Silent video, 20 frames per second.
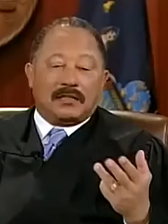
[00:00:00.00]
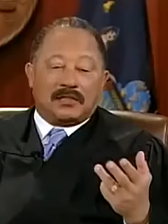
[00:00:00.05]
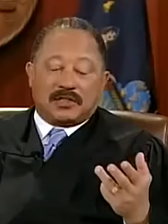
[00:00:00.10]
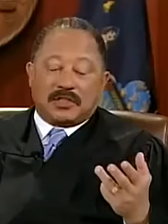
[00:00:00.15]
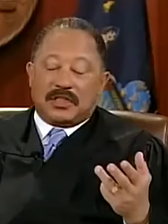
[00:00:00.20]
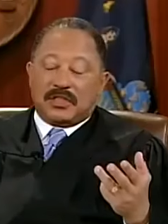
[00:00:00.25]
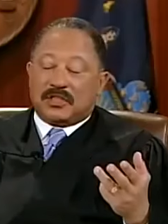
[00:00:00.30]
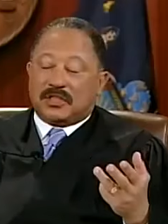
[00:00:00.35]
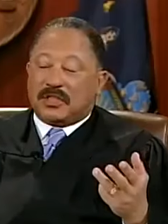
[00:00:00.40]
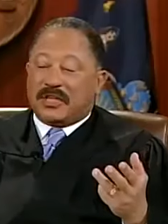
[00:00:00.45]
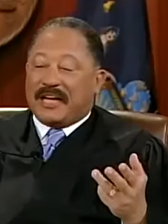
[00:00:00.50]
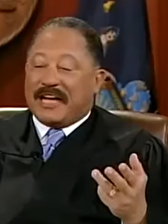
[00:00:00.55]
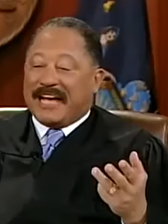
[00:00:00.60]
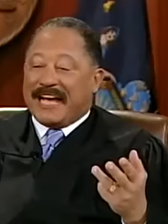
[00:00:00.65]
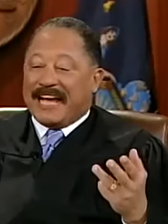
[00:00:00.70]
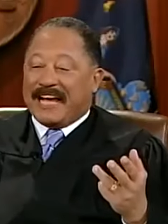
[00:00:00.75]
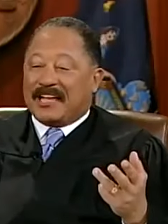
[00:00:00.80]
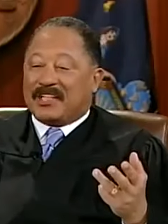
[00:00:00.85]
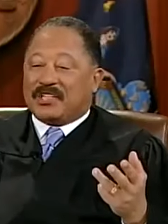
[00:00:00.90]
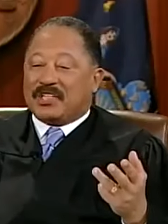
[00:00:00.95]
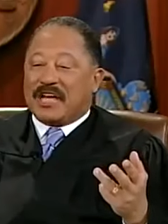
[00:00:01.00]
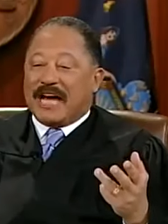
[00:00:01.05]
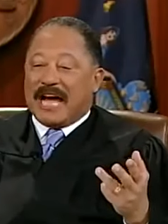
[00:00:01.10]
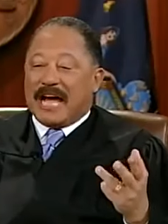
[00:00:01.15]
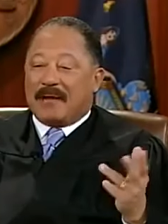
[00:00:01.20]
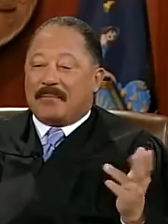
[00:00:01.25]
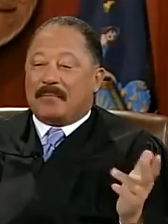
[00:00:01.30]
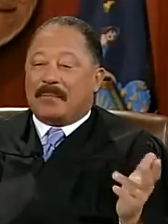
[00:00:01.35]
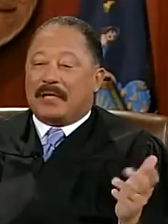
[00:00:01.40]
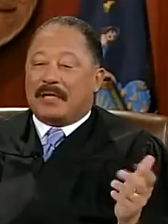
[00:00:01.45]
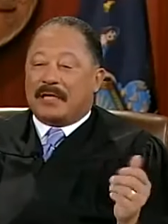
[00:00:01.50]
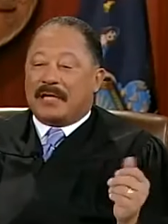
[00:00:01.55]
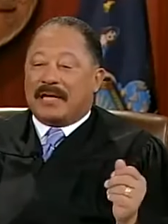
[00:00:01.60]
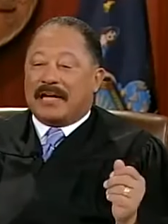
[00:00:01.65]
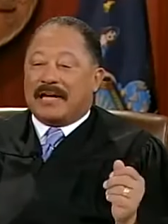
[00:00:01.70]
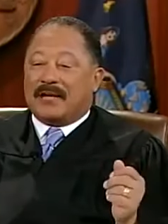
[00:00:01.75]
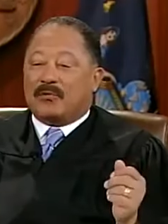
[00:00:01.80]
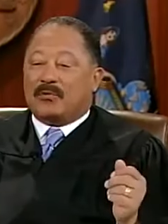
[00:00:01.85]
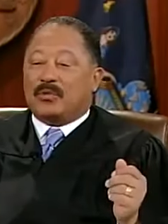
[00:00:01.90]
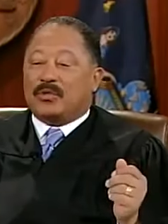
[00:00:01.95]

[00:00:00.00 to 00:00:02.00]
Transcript: since there has not been, I